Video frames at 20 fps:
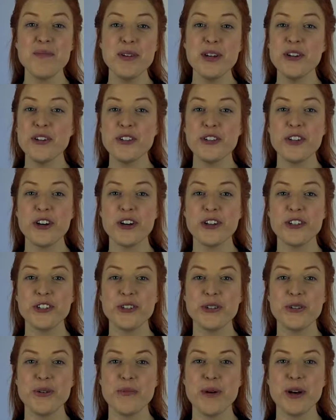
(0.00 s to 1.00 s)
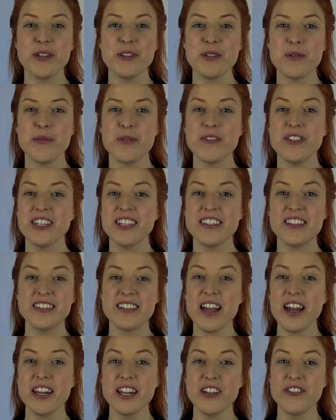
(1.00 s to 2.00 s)
I'm here to talk to you about some of the
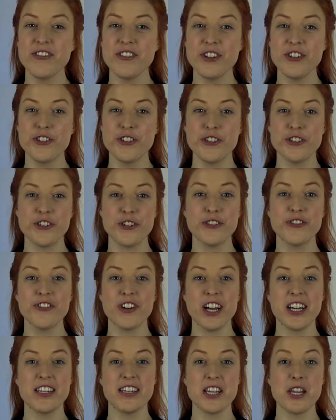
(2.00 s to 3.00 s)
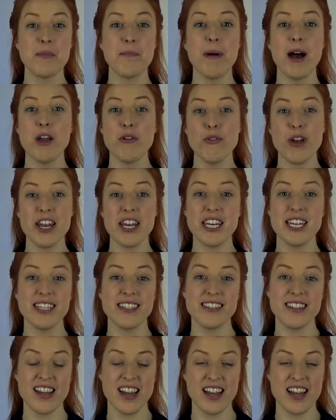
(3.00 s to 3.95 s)
exciting features you'll find in My Readiness